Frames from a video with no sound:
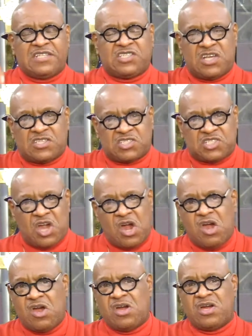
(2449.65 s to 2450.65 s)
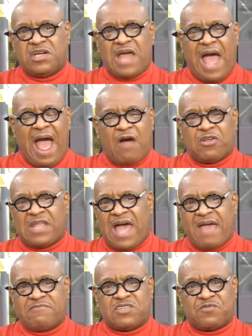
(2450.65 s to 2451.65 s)
to turn our
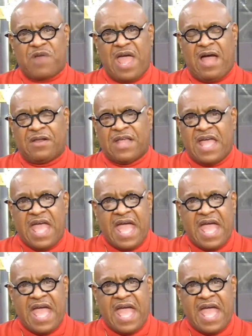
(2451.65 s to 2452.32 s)
lives around.